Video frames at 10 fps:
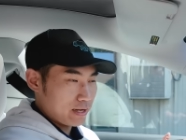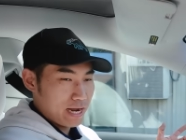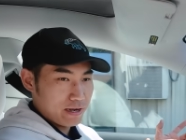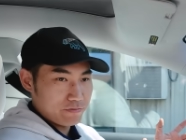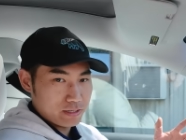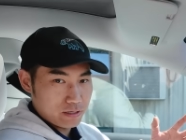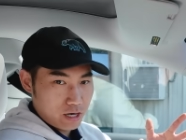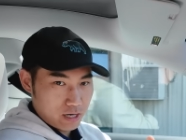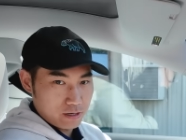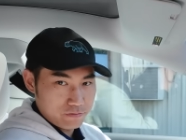you have it
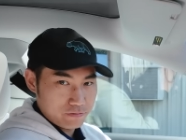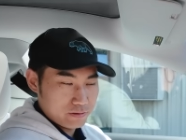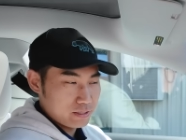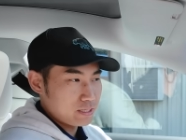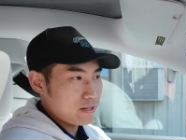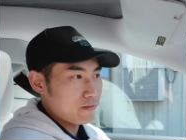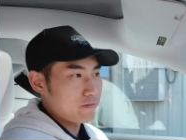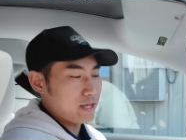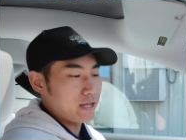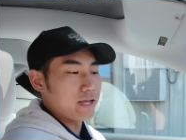off,
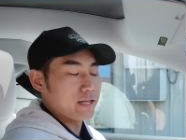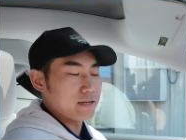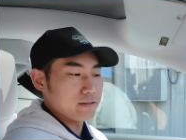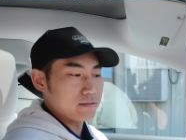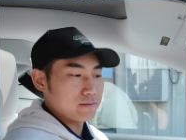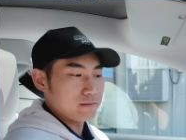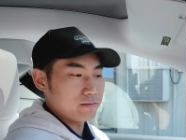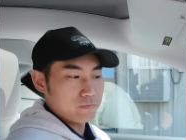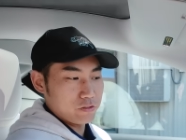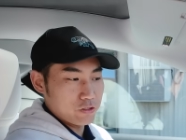then
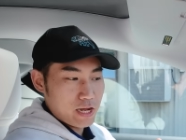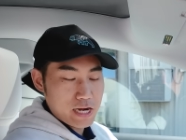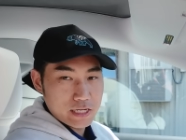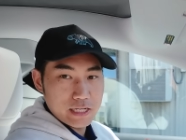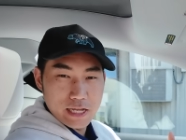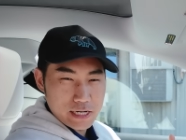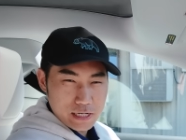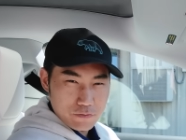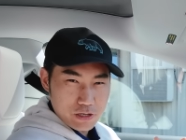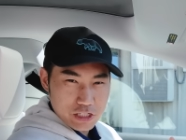you're not gonna get
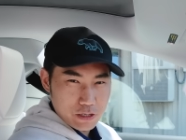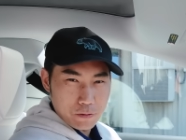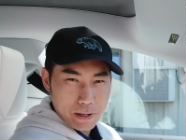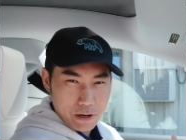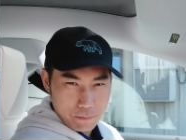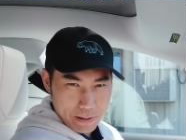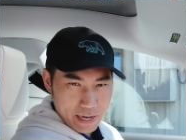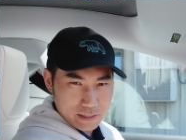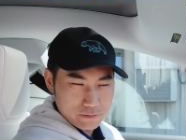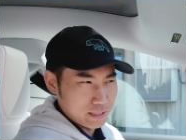any regen or power
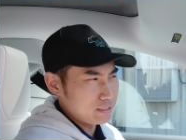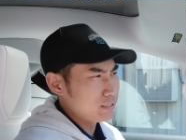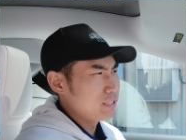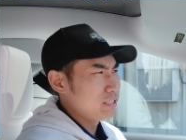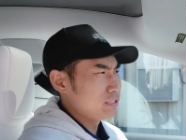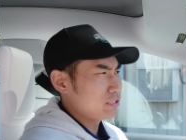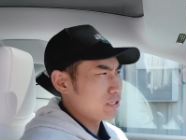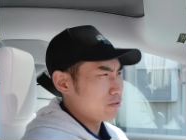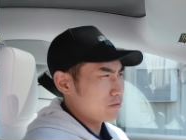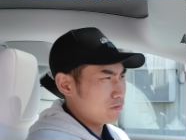back, right?
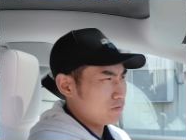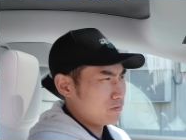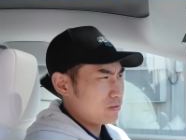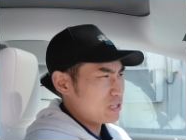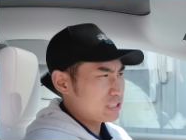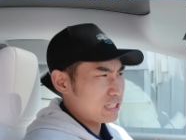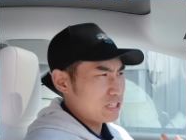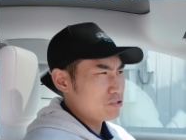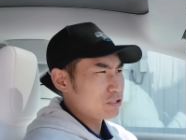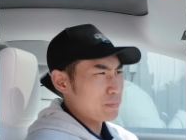So it's
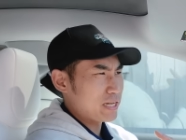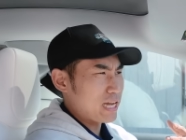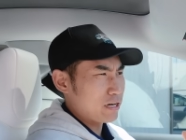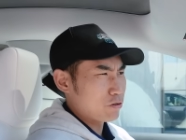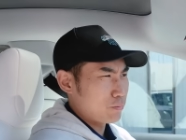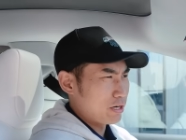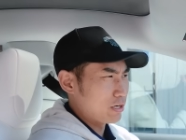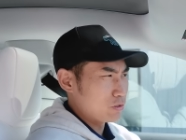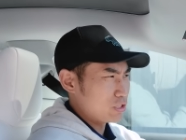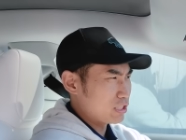gonna use the mechanical
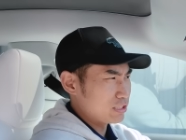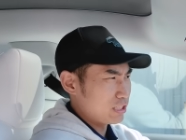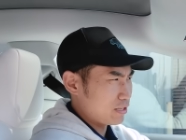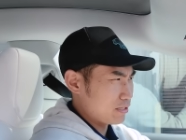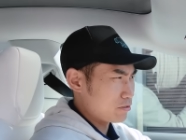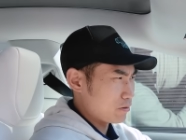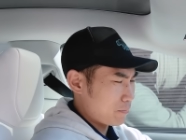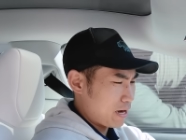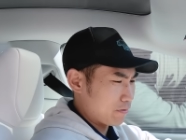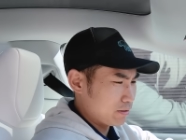brake, which does nothing to the
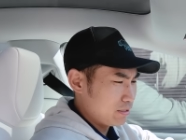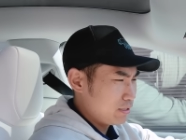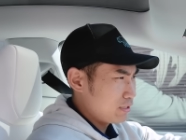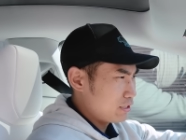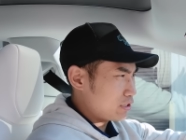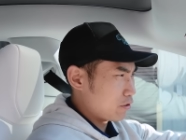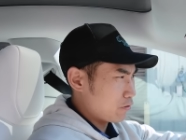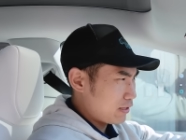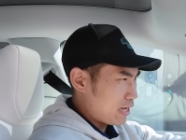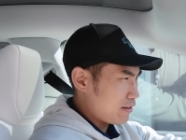power.
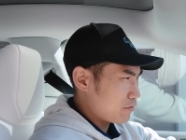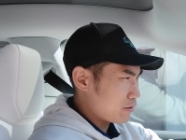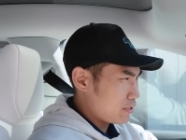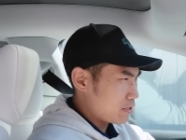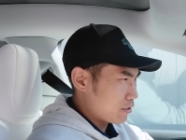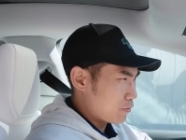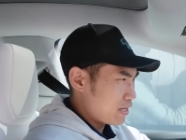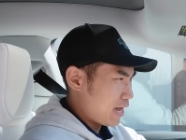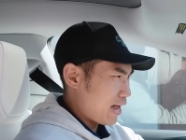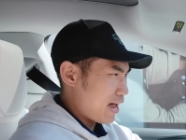So now that we're here,
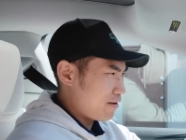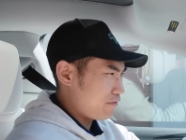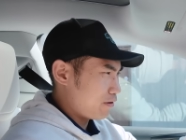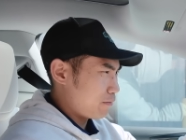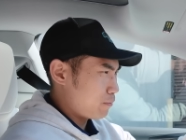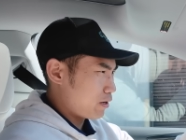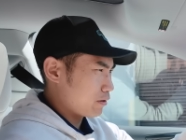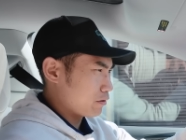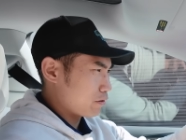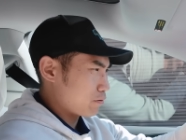we have a
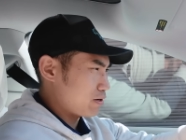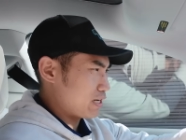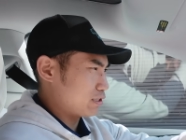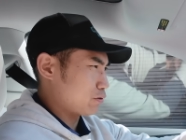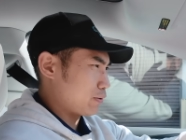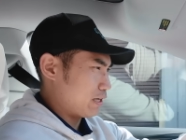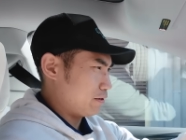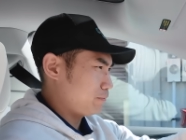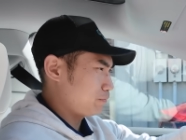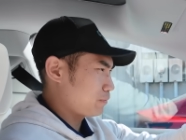Model three as
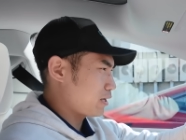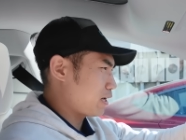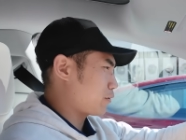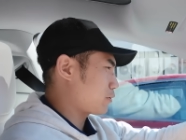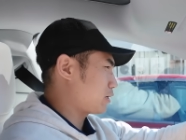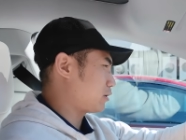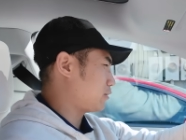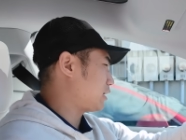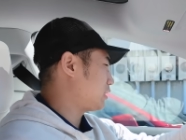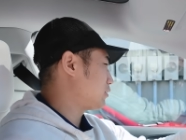well. And we're gonna
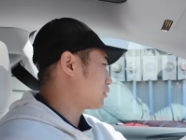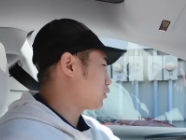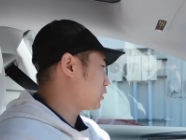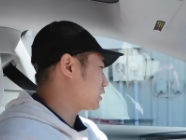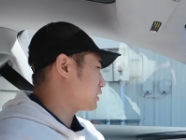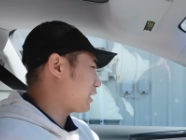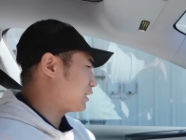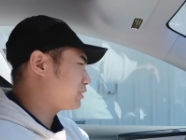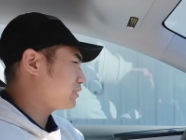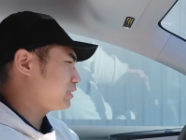go ahead and do a quick
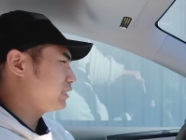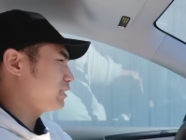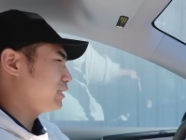test